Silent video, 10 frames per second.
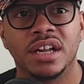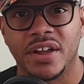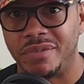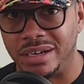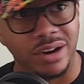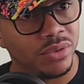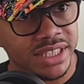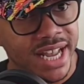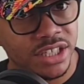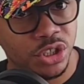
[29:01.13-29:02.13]
If I
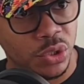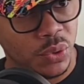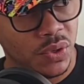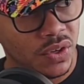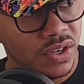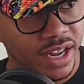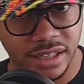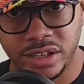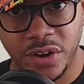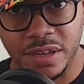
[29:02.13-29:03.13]
don't text you
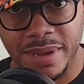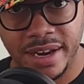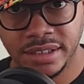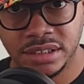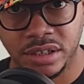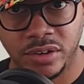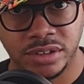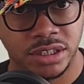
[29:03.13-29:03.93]
in 30 minutes, don't